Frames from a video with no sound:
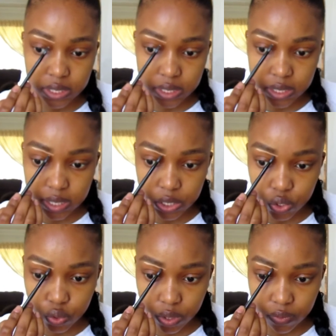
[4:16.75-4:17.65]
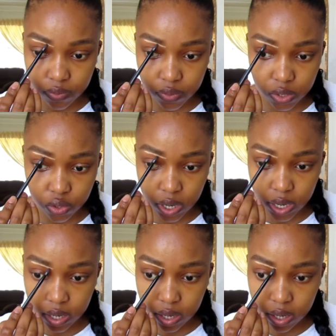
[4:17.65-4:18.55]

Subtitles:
It's such a 2015 trend.